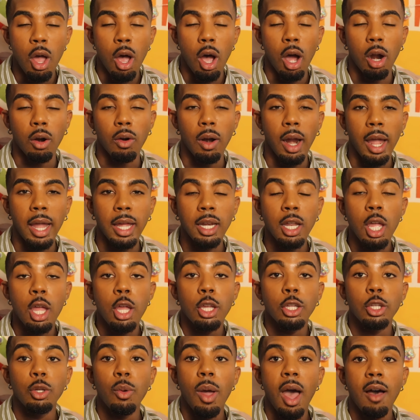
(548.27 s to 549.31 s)
All right,
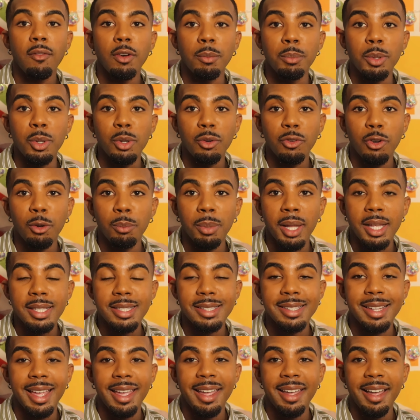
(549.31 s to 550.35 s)
you have a beautiful,
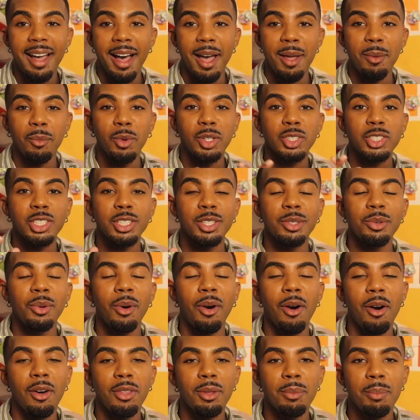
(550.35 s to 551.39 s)
blessed day. I'm wishing you
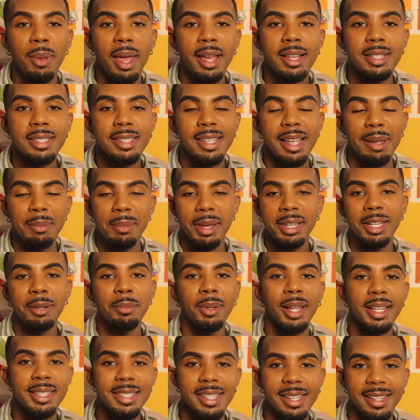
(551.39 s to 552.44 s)
all the best and many
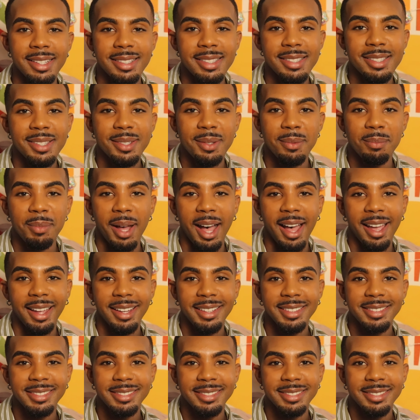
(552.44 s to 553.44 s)
blessings. Bye.